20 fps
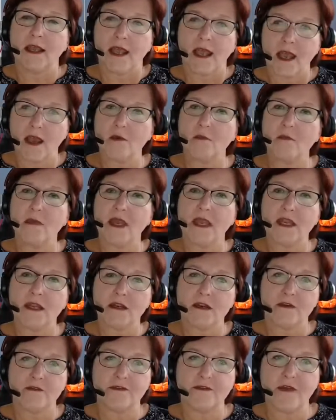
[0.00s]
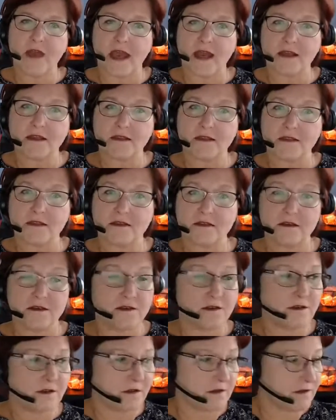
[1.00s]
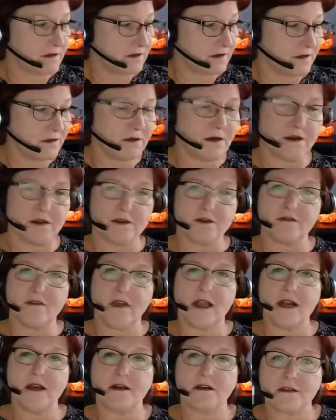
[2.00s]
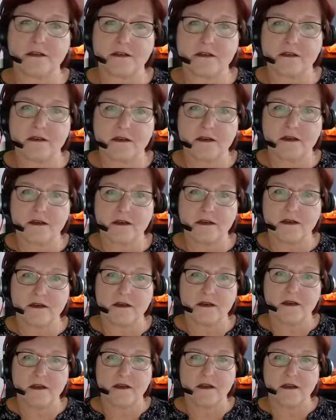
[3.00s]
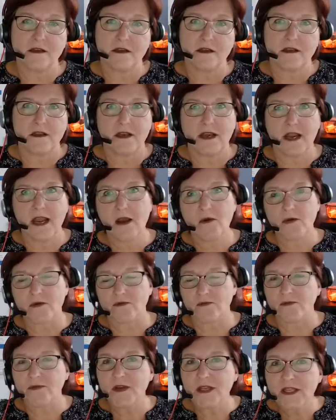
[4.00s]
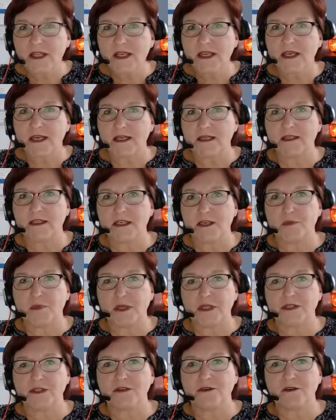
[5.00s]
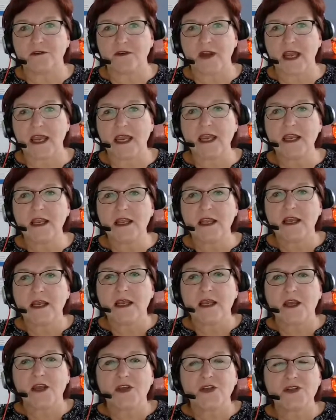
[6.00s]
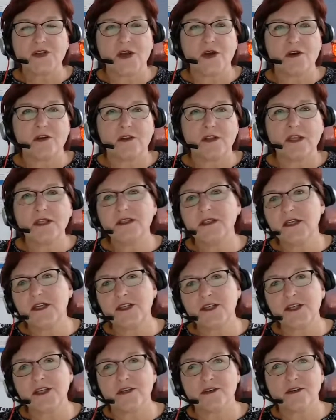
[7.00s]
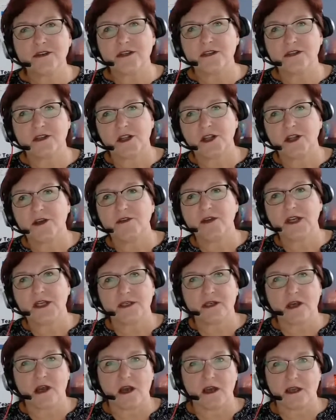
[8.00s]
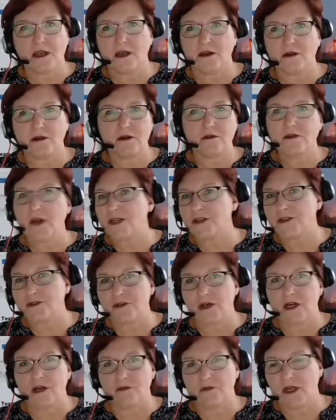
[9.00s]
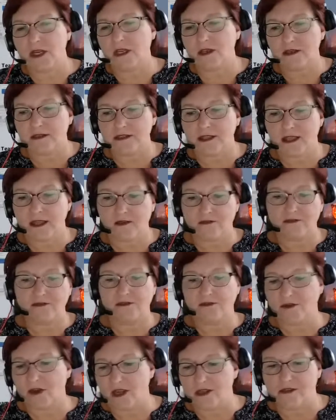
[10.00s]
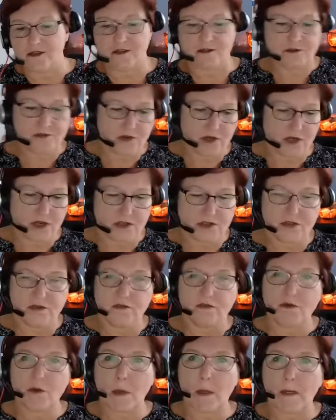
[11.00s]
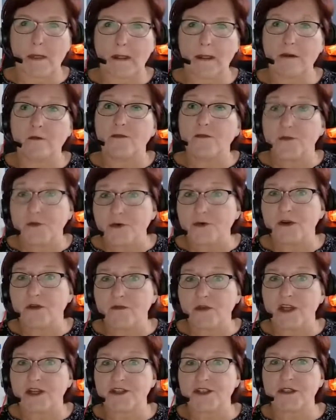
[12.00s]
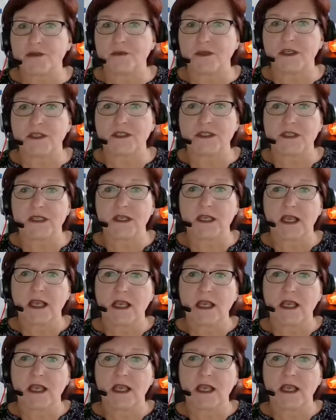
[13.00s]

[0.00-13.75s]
how might it affect your other vendors? Now we're really getting deep into it, right? So let's say she uses a loading dock at her restaurant, right? Because they have crates and trucks of food and vegetables.